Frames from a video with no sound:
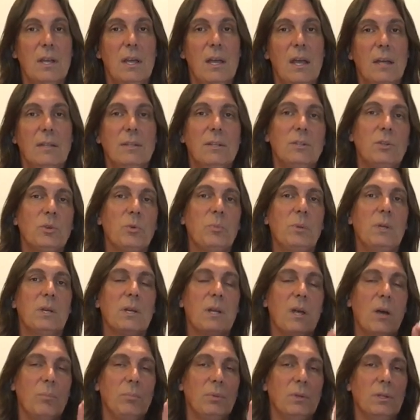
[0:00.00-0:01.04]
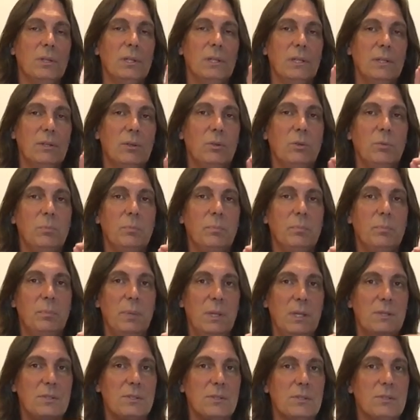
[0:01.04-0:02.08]
And then there will be a couple of little
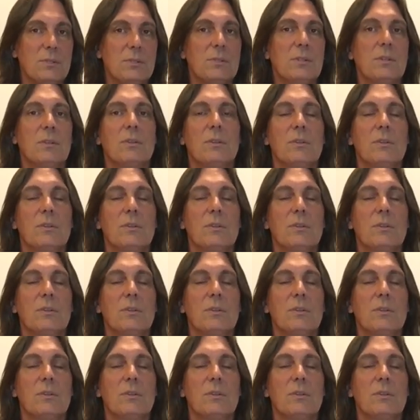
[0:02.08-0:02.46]
pieces,